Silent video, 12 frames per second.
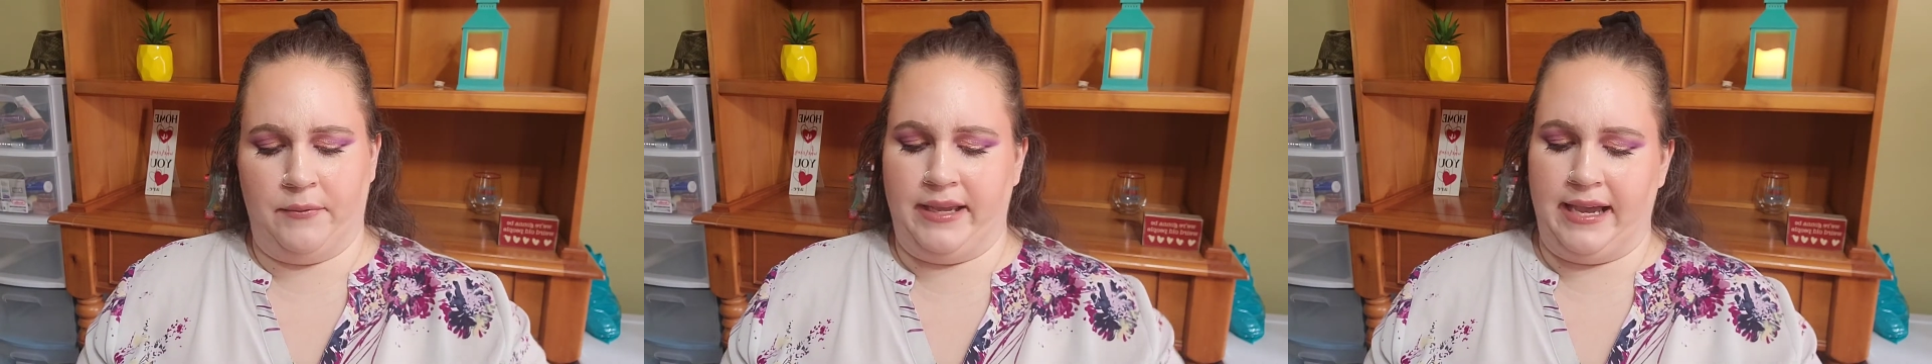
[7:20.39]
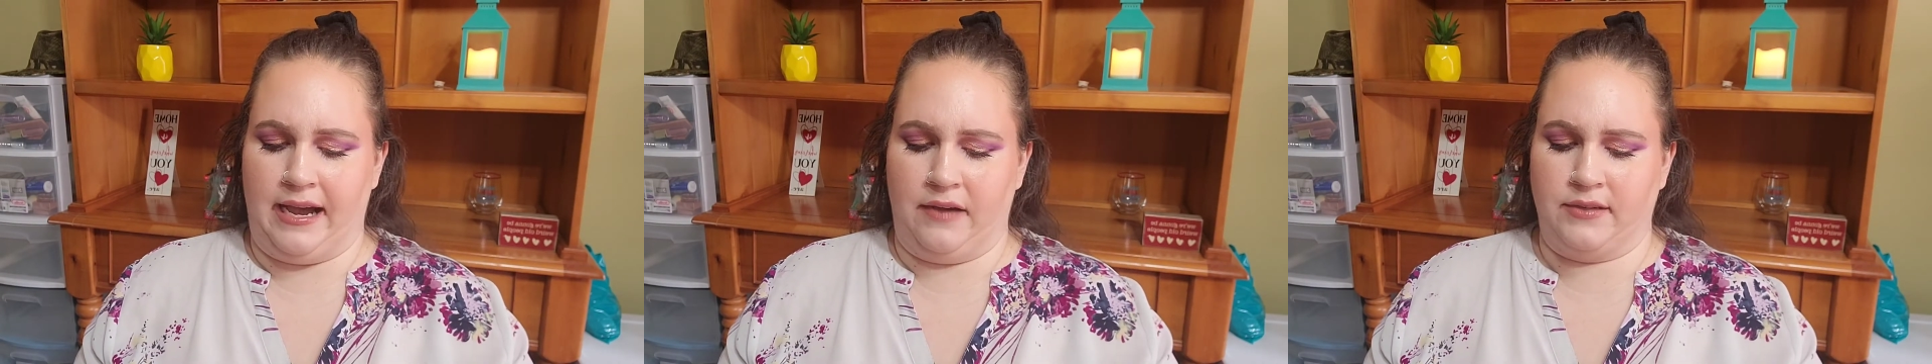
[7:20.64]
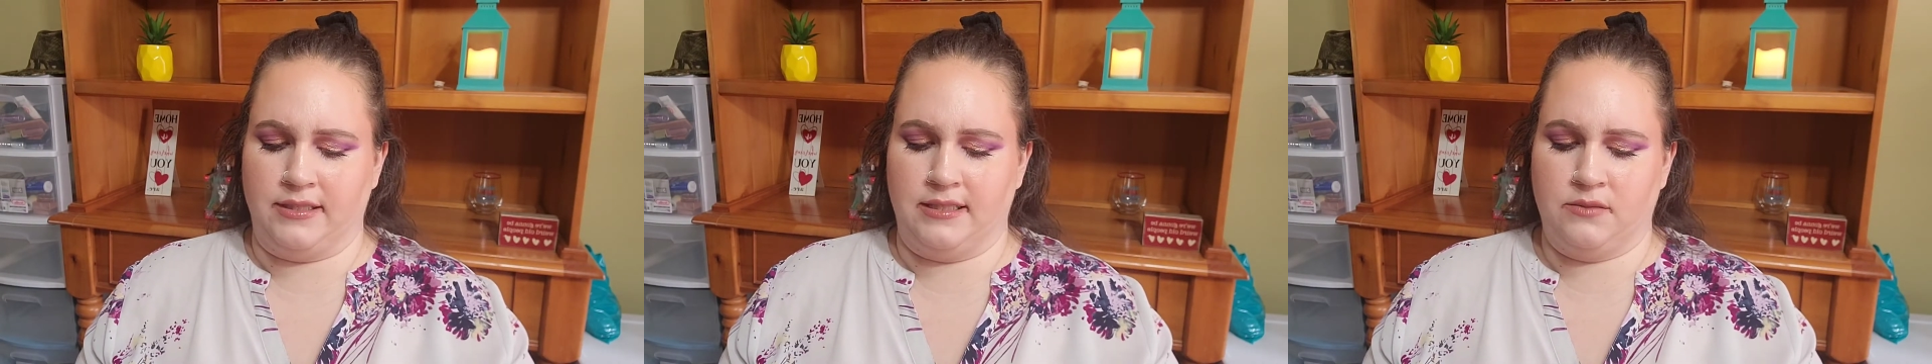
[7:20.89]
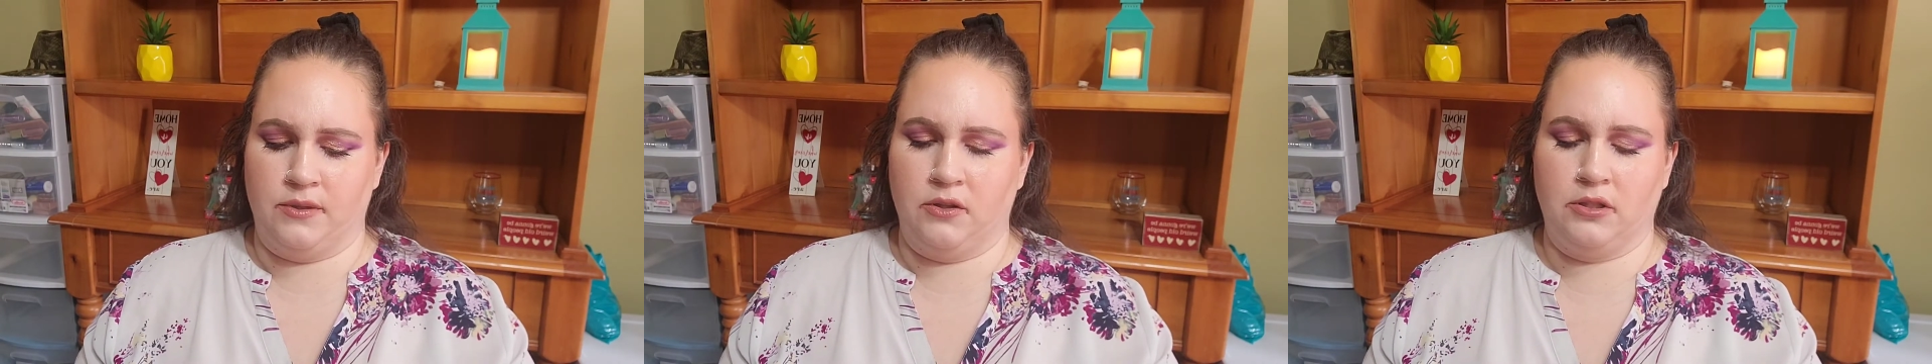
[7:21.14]
we have, because
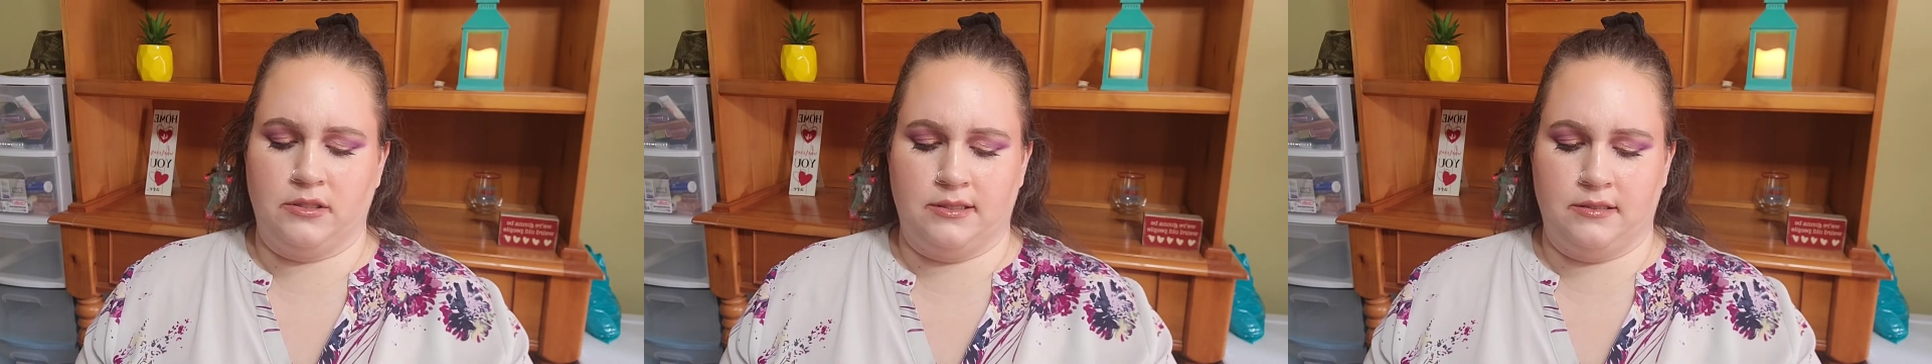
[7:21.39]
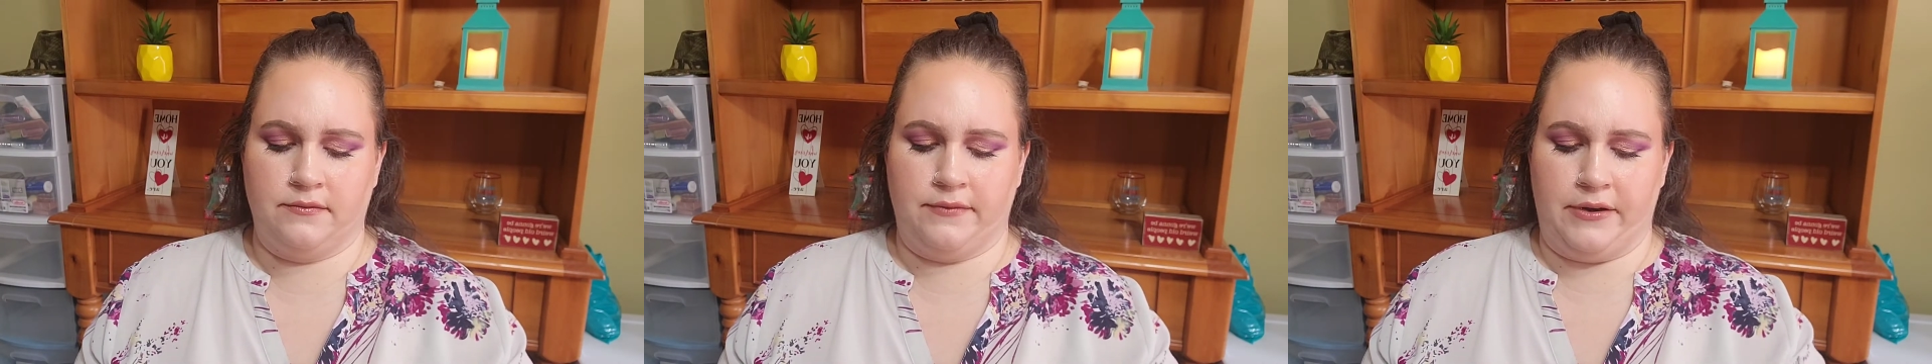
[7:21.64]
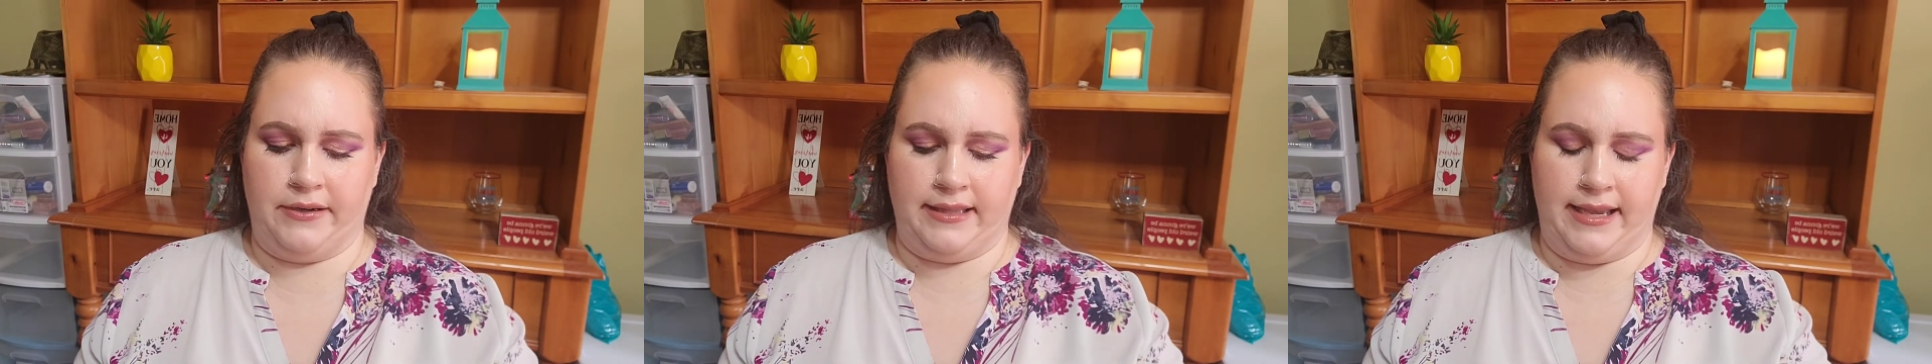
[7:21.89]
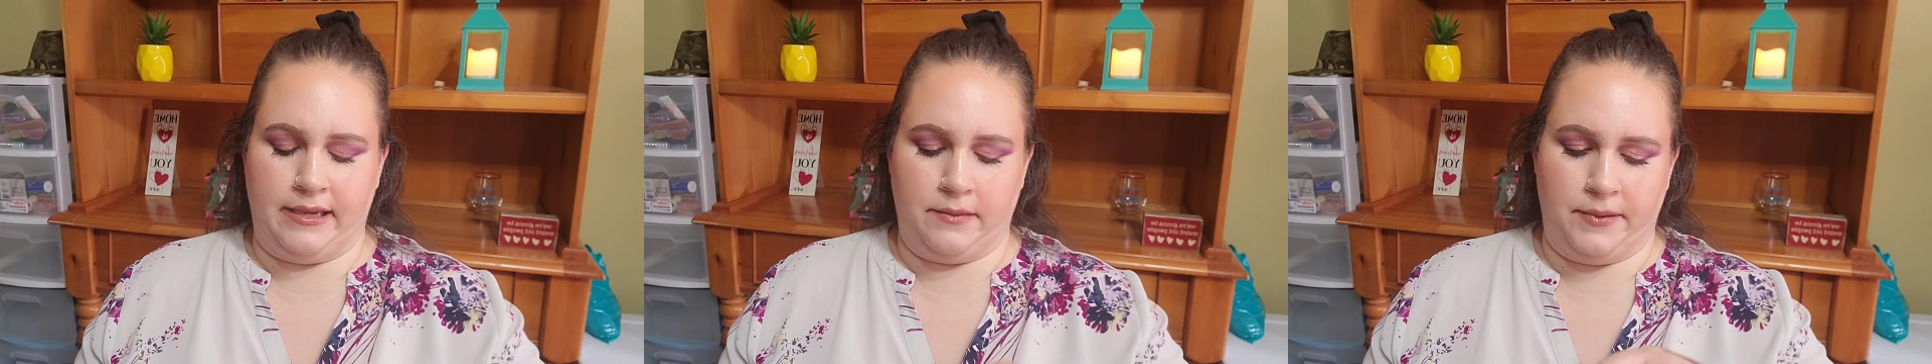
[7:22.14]
this one looks very
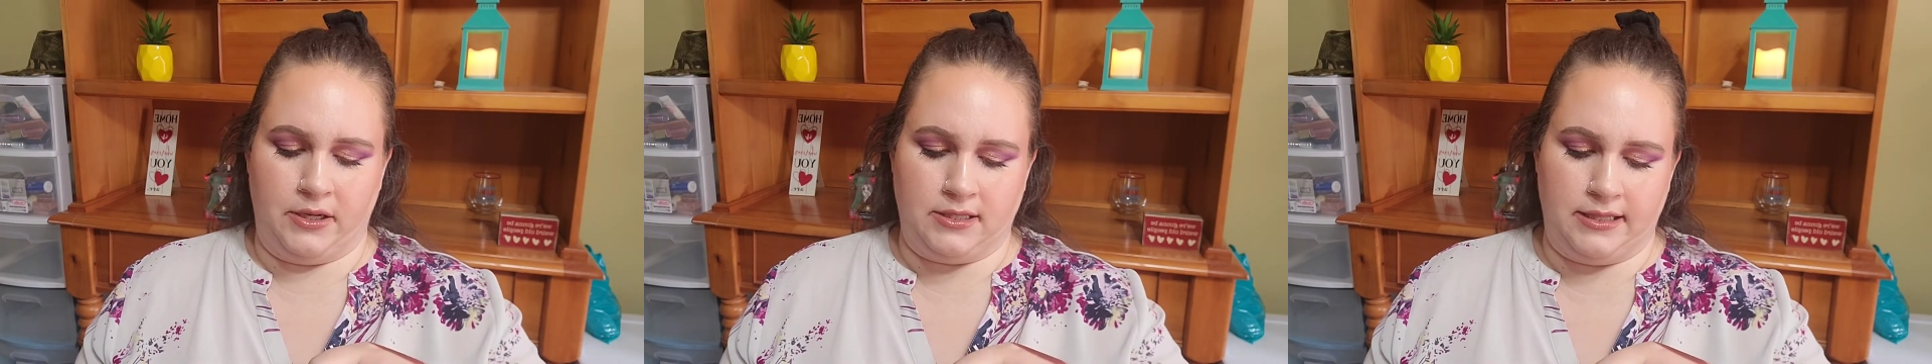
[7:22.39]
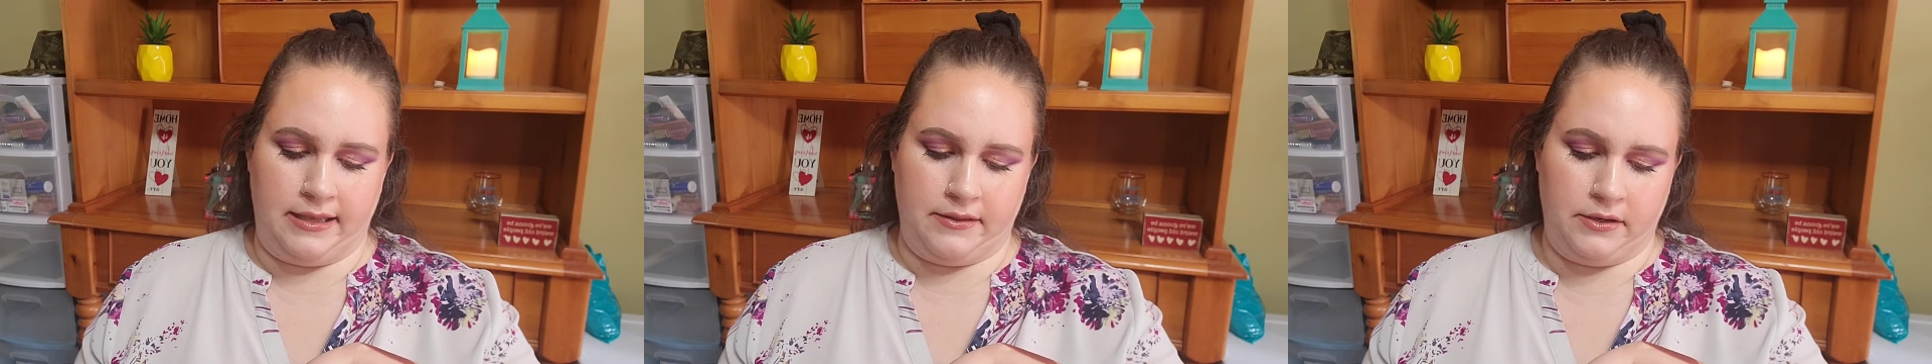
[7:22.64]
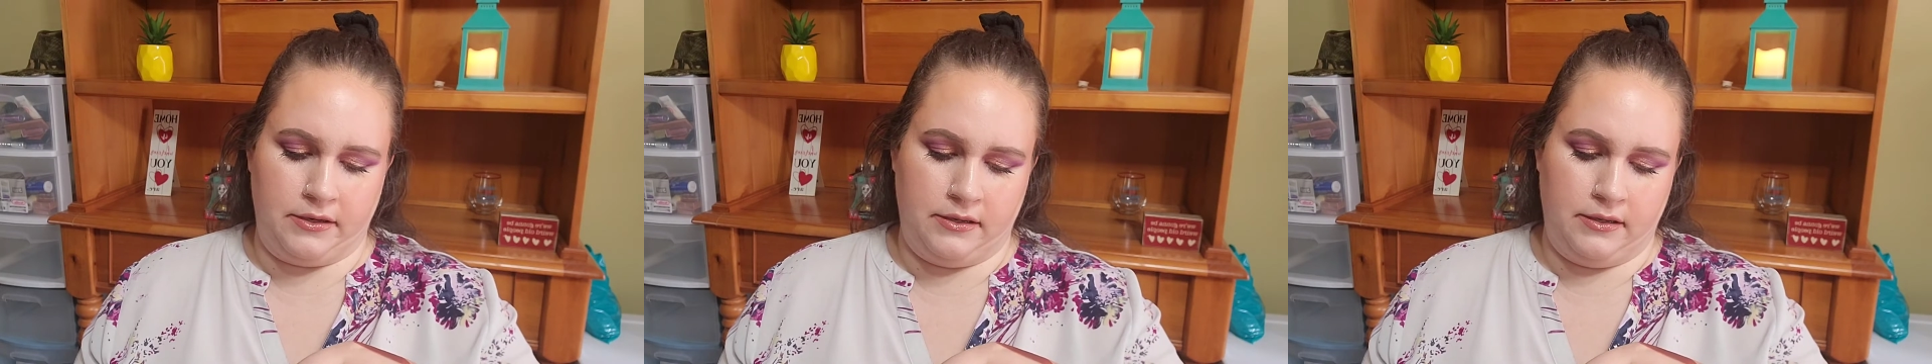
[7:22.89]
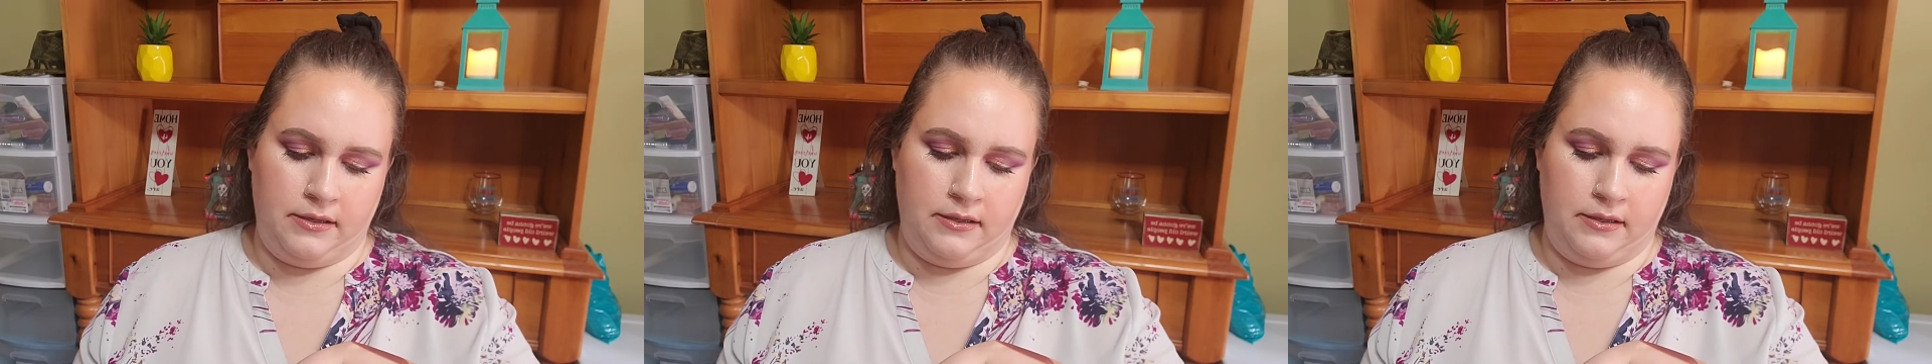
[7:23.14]
light compared to the other.